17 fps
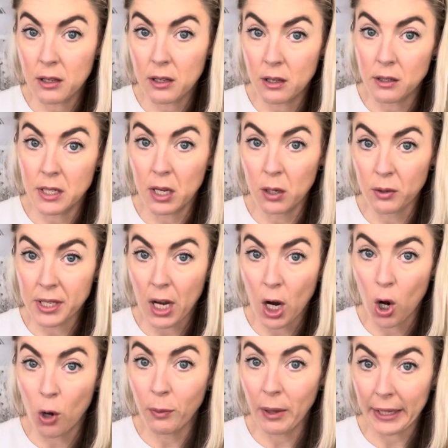needles at
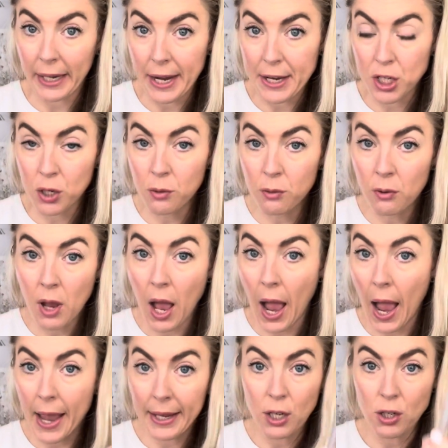home like I do,
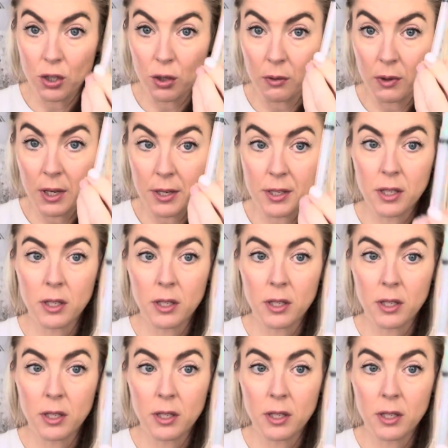I can do this.